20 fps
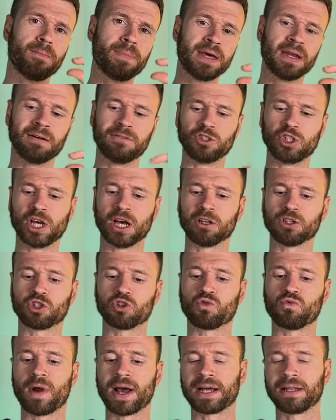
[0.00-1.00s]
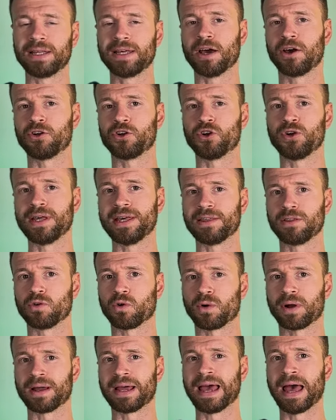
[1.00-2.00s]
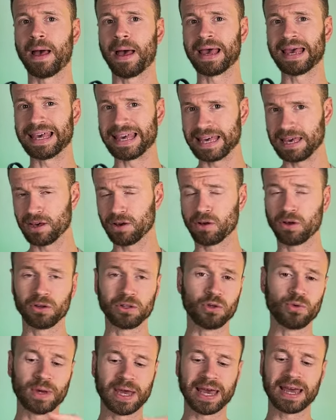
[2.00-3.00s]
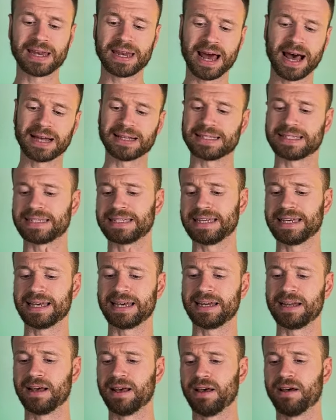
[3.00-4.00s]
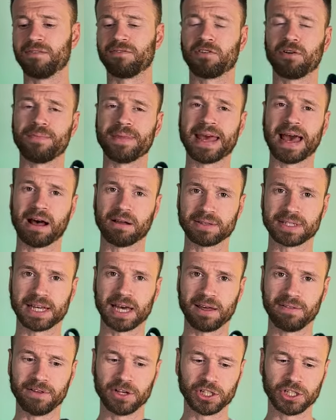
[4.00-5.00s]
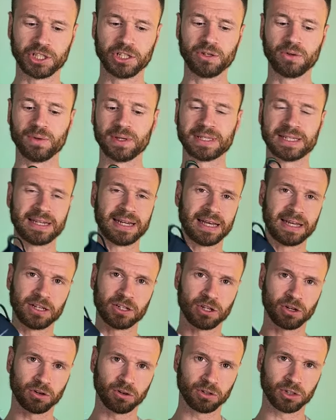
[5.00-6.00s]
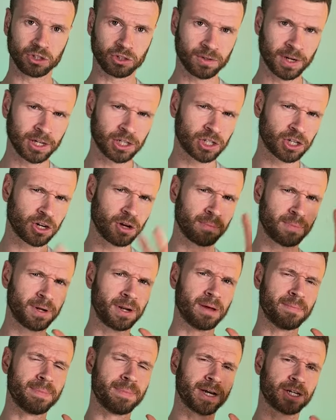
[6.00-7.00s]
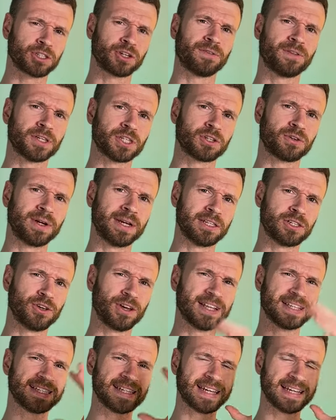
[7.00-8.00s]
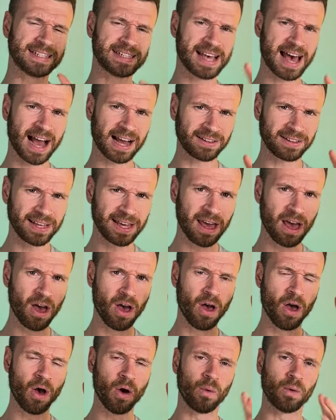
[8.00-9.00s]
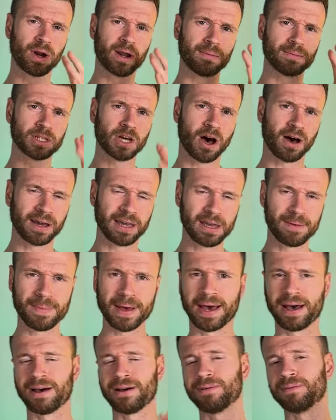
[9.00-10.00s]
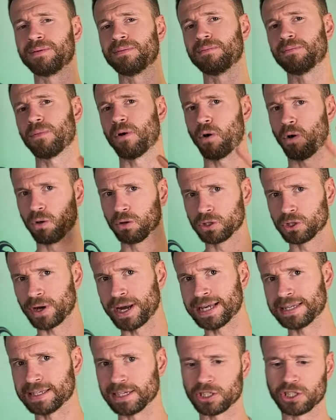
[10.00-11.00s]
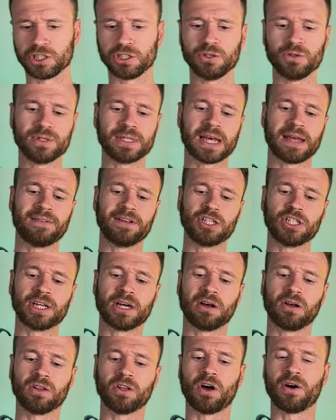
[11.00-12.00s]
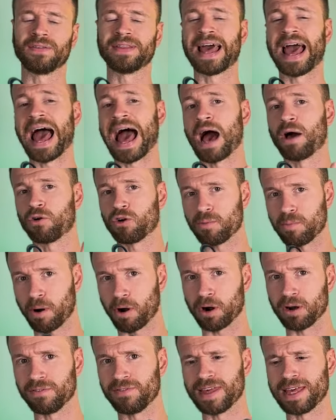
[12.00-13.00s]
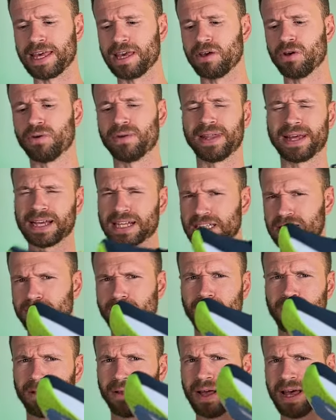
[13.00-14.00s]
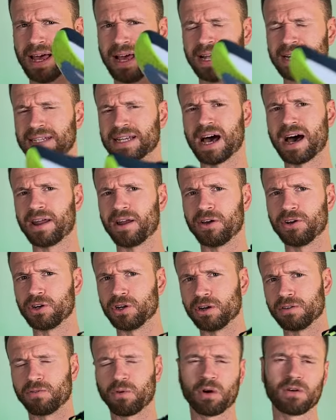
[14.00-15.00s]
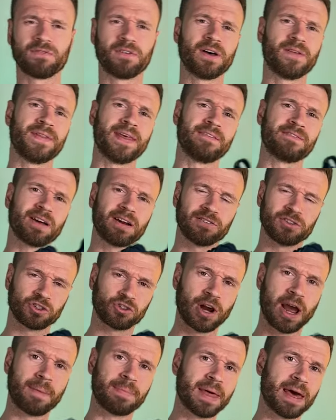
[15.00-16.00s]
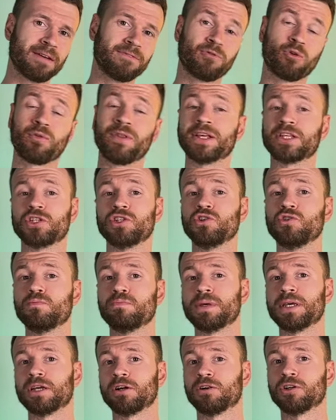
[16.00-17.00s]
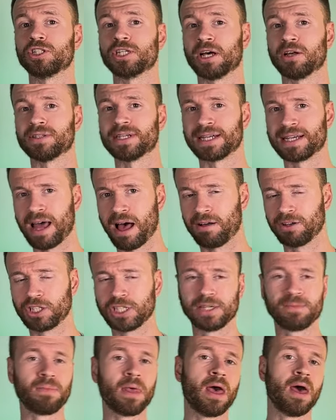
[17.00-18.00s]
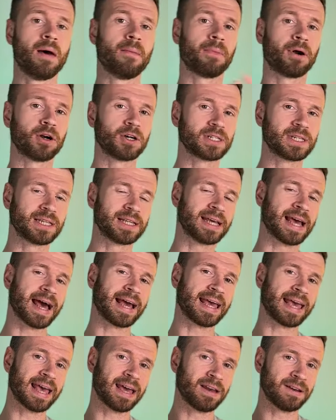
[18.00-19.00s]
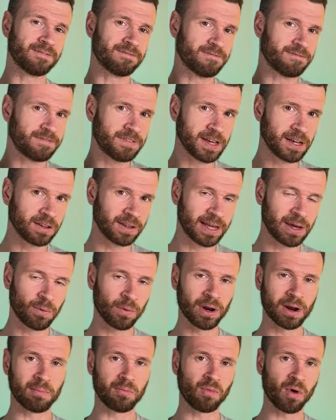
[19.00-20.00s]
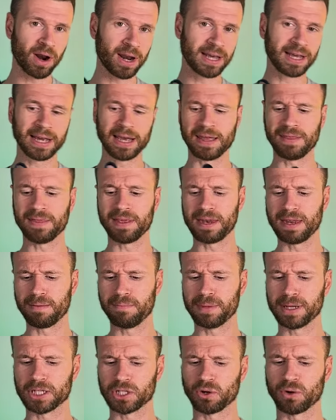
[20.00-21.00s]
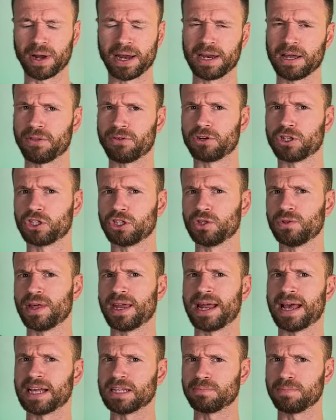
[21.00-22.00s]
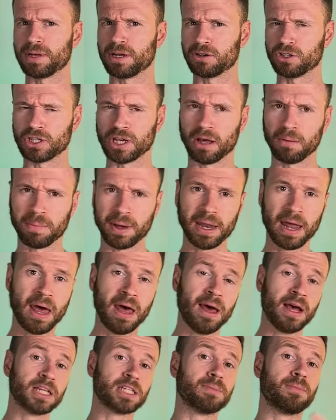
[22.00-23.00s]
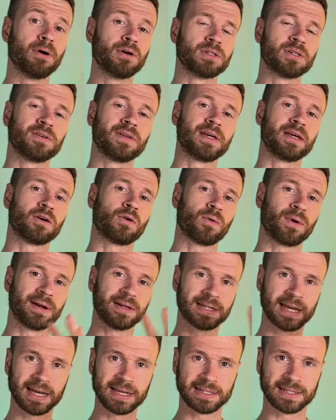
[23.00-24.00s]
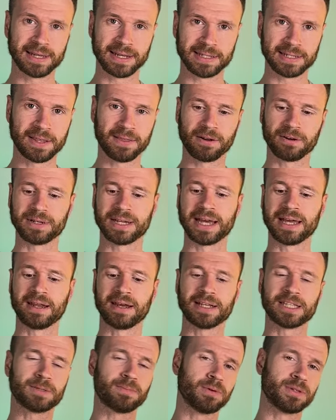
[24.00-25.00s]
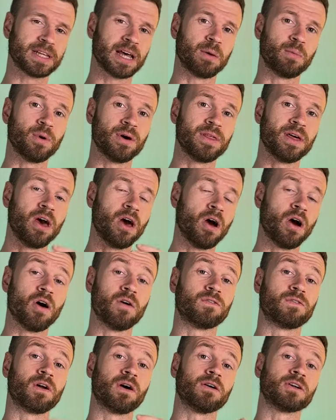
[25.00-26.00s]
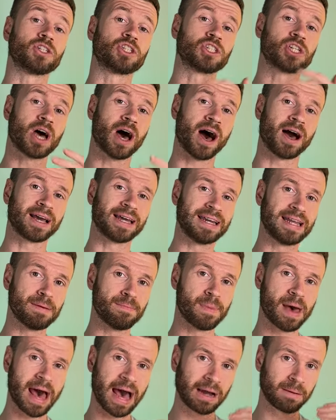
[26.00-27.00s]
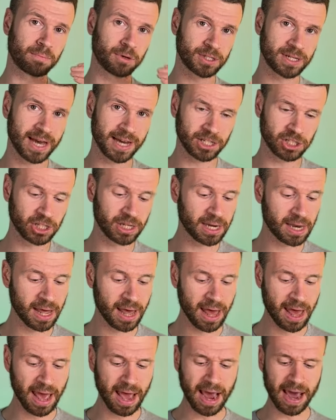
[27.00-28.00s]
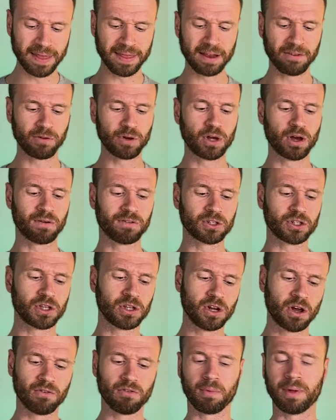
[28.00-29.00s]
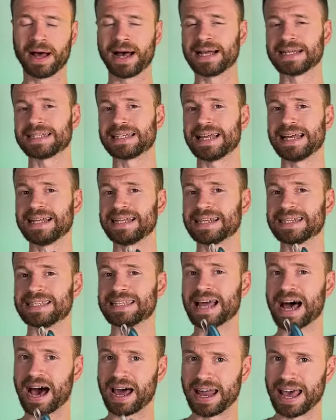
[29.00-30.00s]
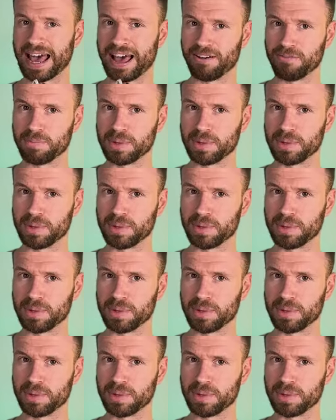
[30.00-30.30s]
bit of gel directly underneath your heel. You cannot see it from the outside of the shoe. It's an internal structure. I'll put a picture on the screen so you can see exactly what I'm talking about. Older ASIC shoes had the gel along the outer part of the heel and like a small dot under your forefoot, and they've kind of scrapped that for this new pure gel technology. Personally, I can't feel it when I'm running in the Nimbus or any other shoe that has pure gel, but supposedly, according to ASICS and their data, it's supposed to help with overall shock and impact protection. And then if we go over to the Blast, it does not have